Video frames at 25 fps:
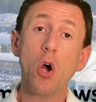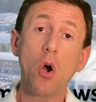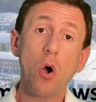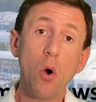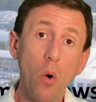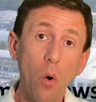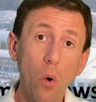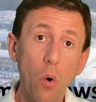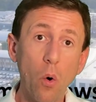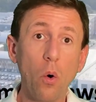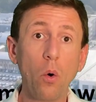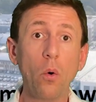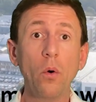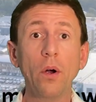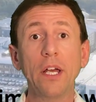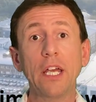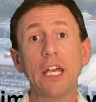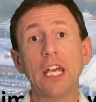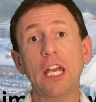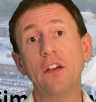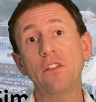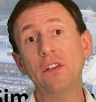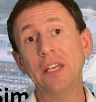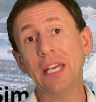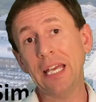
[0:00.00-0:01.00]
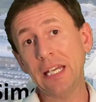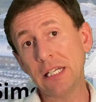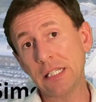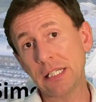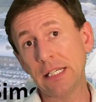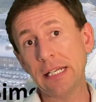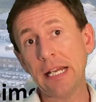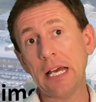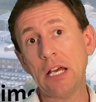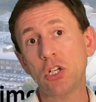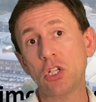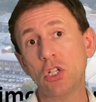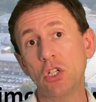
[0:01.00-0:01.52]
or if you're
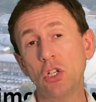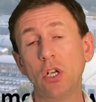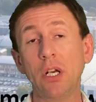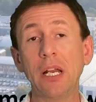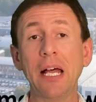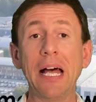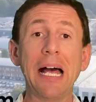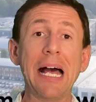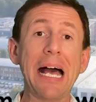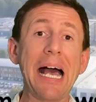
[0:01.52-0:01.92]
international,